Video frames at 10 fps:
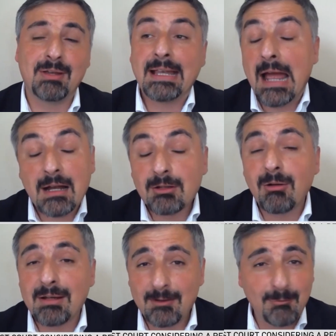And
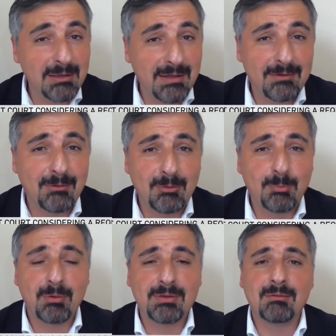Erdogan, as well as the
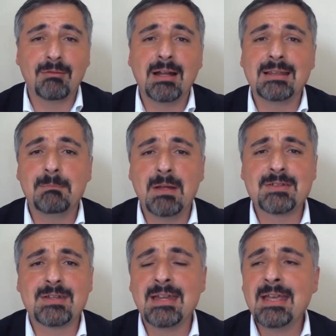report that rightly
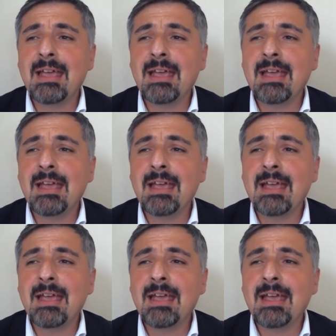mentioned,